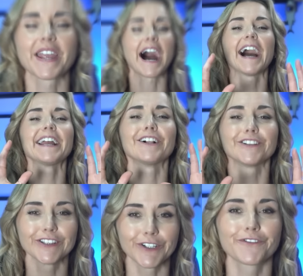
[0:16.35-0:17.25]
I
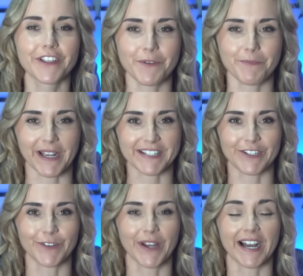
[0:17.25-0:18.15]
love giving back to
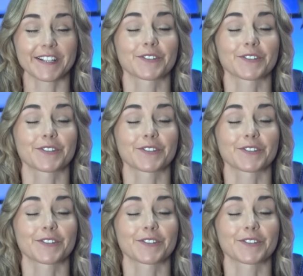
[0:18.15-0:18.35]
you guys,